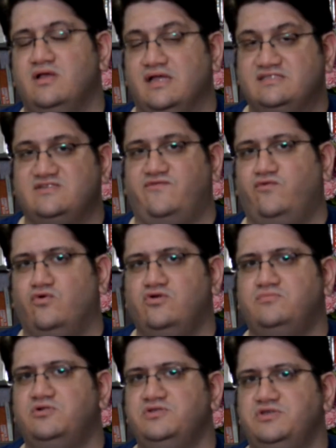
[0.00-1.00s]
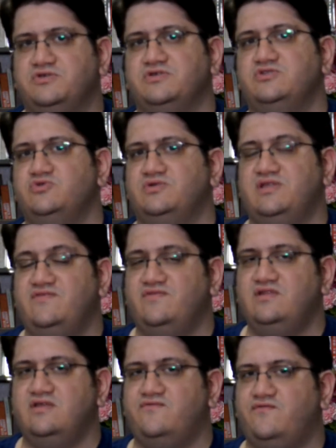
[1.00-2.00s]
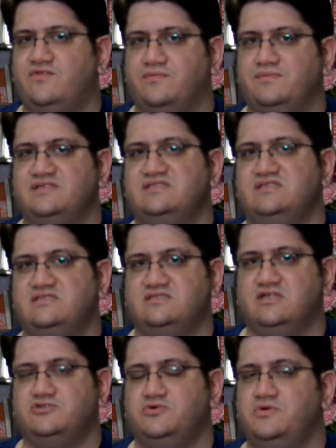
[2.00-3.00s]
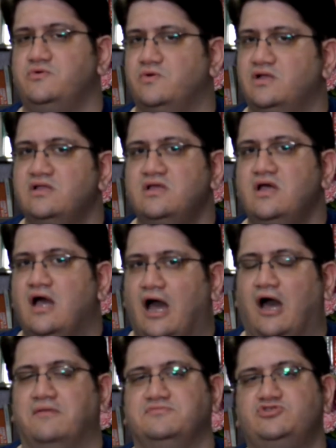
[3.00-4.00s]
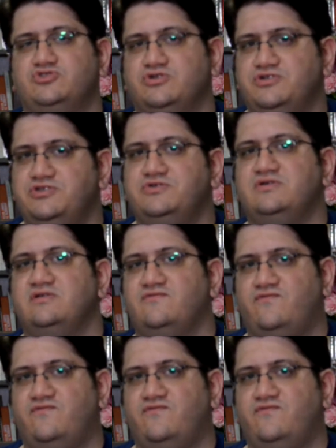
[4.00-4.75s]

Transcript: It's affordable. You can do it. Even if the business is not doing well, I'm sure you can